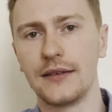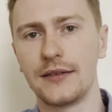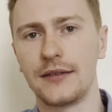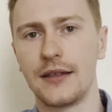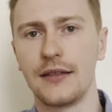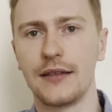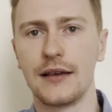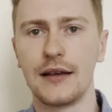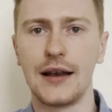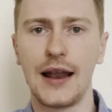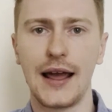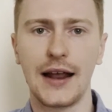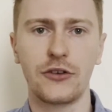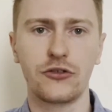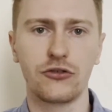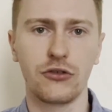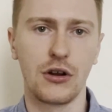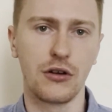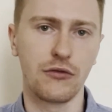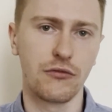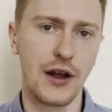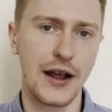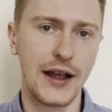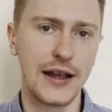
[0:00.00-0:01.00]
that the lecturer
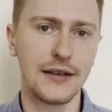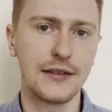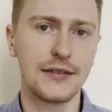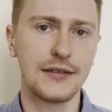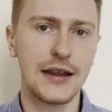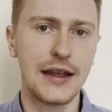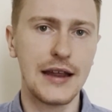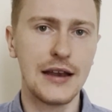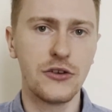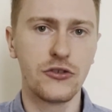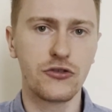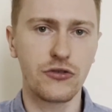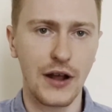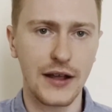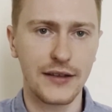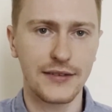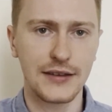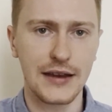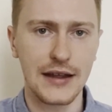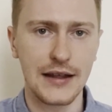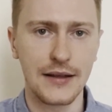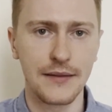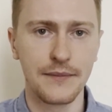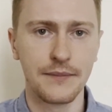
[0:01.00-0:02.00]
raised
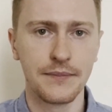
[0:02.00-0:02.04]
interesting."